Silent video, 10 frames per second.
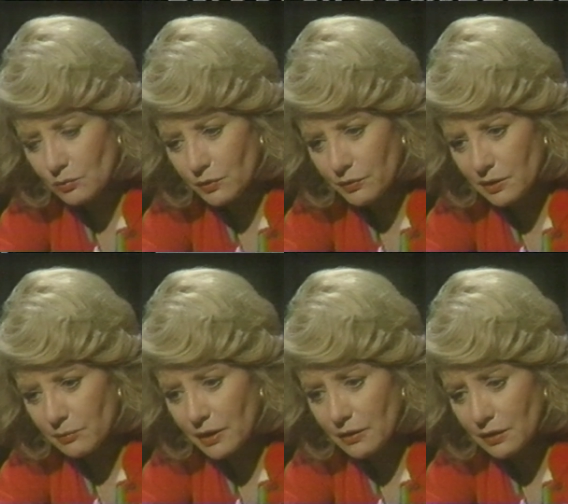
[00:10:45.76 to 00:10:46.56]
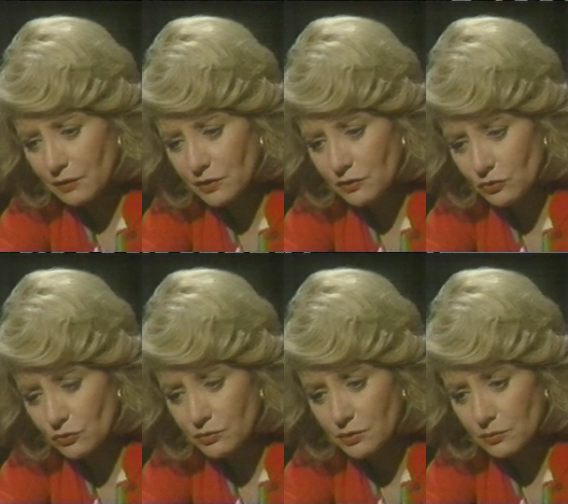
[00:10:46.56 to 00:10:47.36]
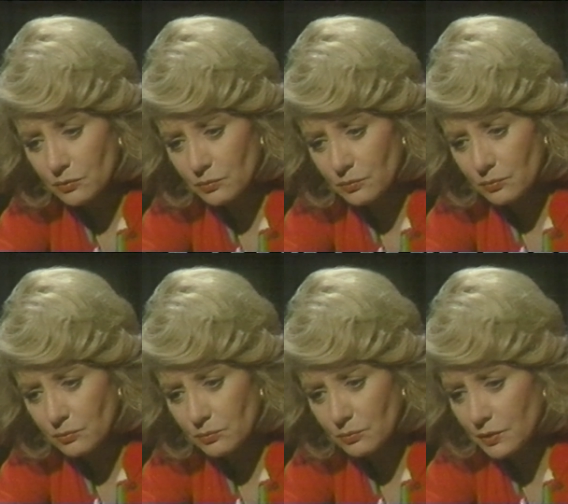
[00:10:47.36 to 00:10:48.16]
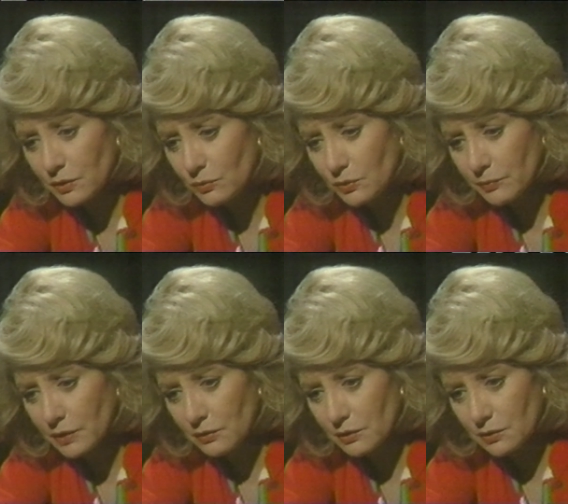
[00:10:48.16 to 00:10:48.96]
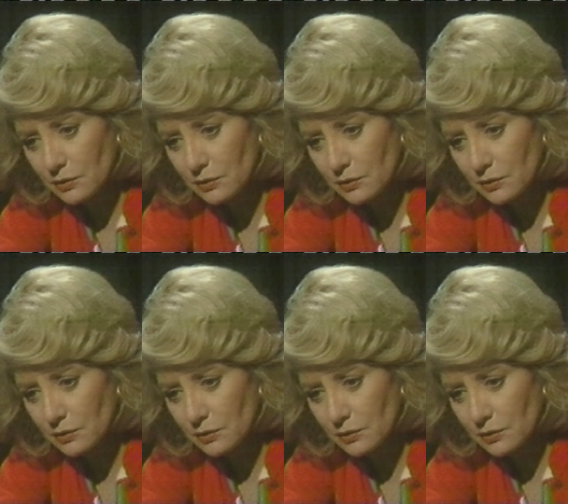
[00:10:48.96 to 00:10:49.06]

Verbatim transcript: worry about having children when you weren't married?